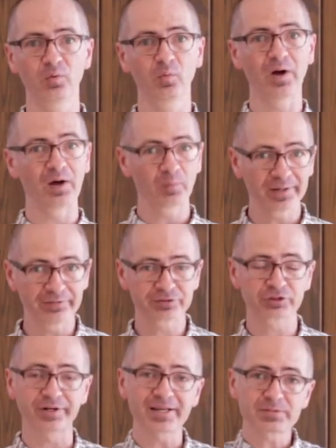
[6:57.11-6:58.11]
While we have
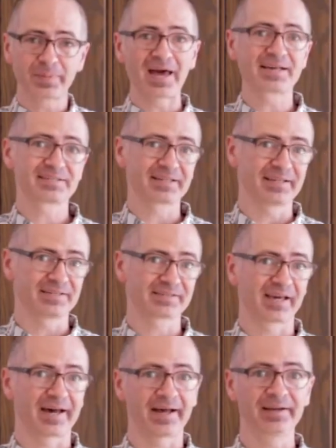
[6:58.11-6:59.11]
trespassed against
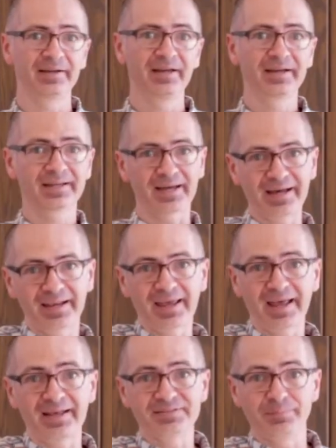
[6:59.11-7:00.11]
God, God
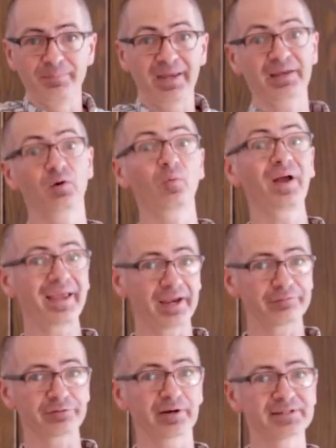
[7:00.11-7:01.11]
has made a way
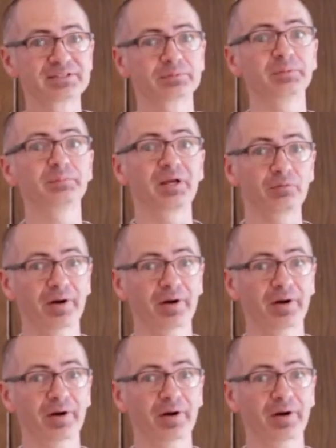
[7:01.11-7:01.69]
for us to be made